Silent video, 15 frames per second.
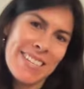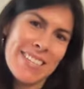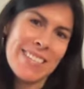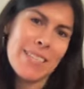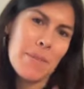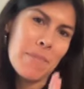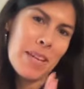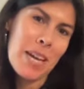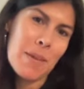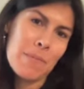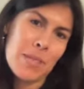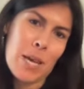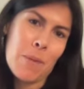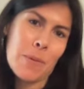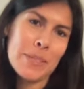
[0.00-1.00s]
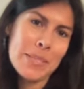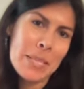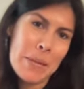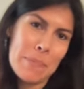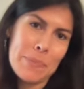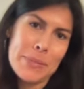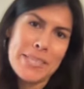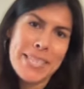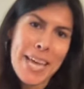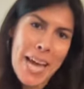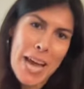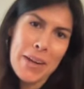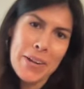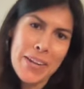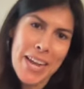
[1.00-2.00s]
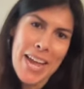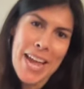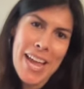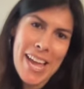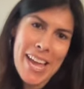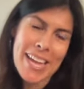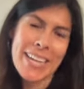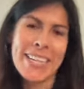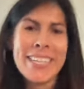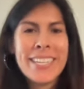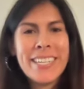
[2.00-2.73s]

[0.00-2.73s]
Sometimes I would skip Saturday.